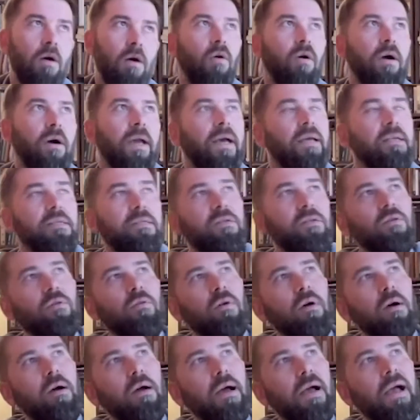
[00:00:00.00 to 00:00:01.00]
Okay, so
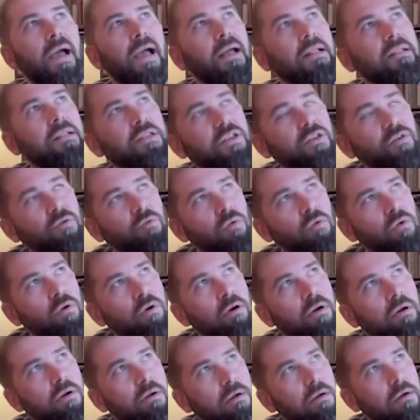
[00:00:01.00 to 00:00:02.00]
and
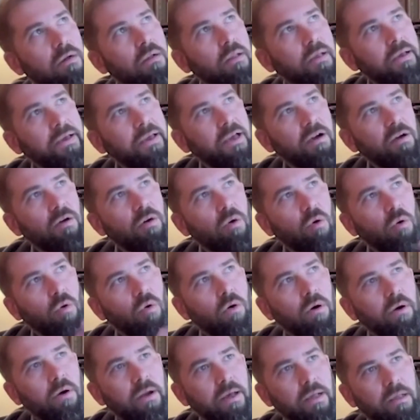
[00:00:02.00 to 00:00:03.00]
your like a
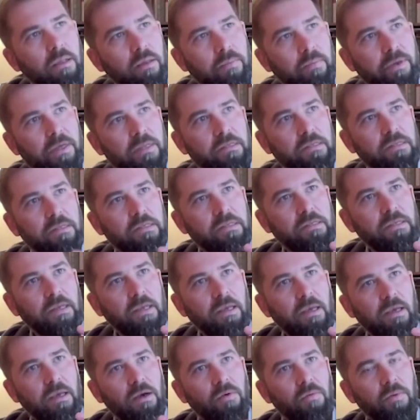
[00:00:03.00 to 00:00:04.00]
core element is
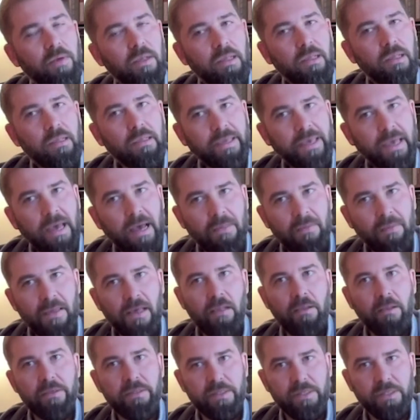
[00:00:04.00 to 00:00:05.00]
really the
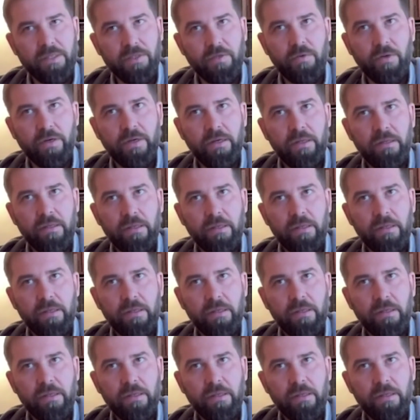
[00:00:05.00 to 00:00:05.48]
analysis, right?